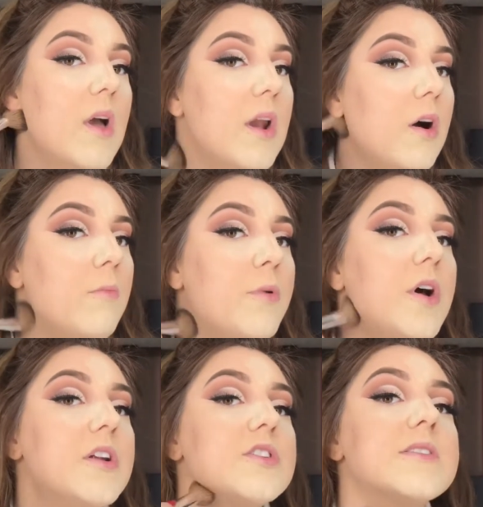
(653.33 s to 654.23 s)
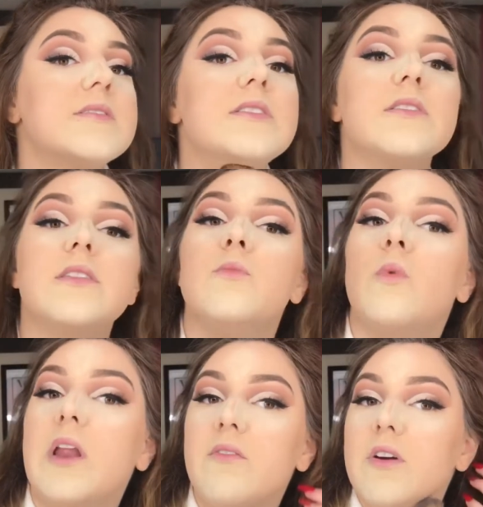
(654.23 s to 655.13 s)
And I'll put just
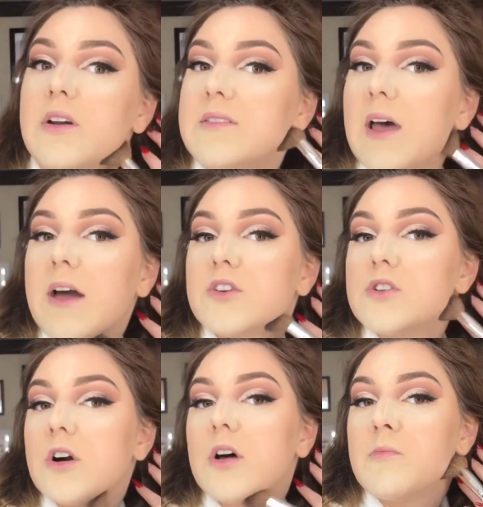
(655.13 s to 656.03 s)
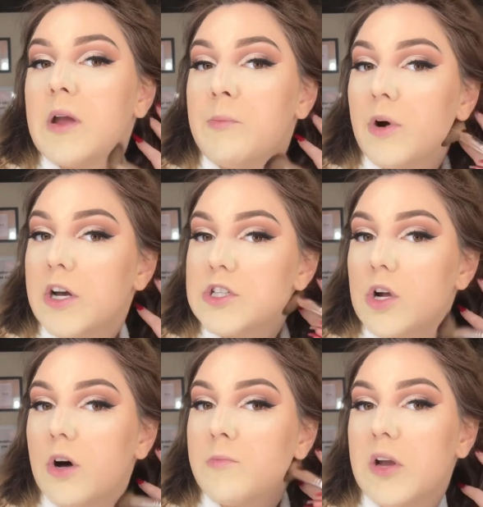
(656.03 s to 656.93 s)
whatever is extra on my brush
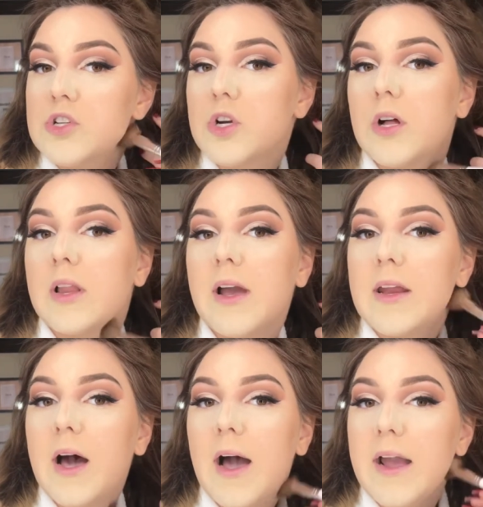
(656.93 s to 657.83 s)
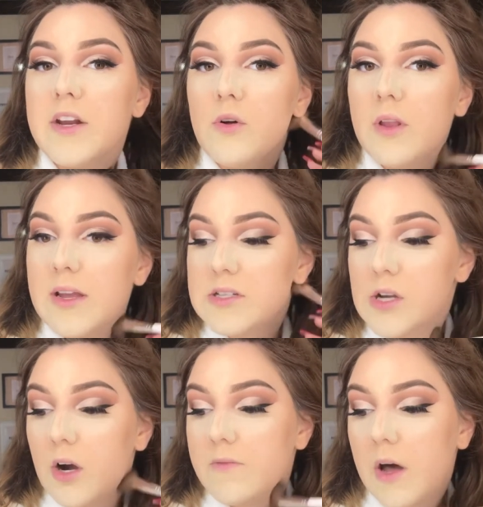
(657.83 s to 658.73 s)
on my jawline. I don't like to
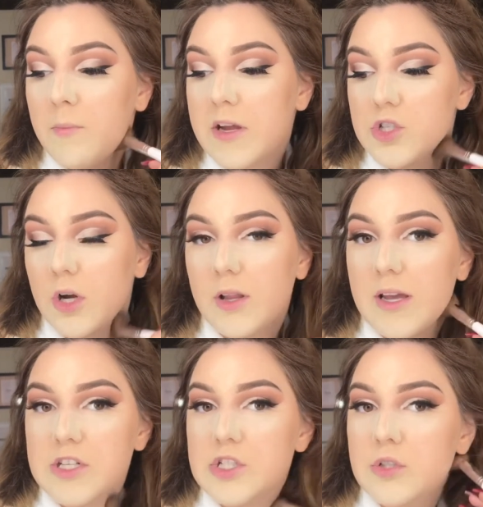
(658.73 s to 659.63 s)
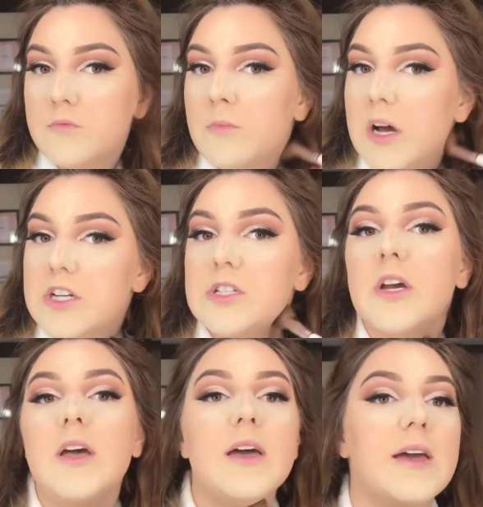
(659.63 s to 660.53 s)
carve out my jawline too much
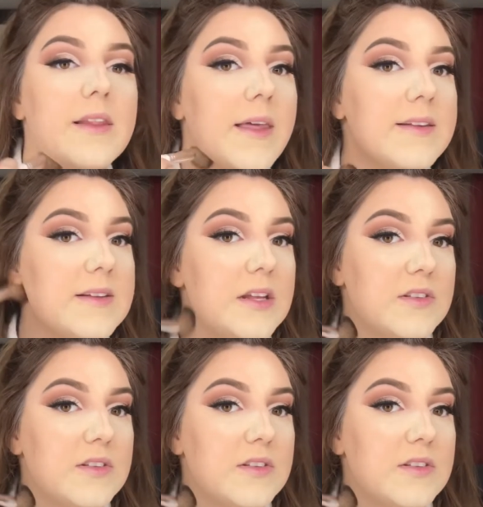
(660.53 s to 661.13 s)
unless it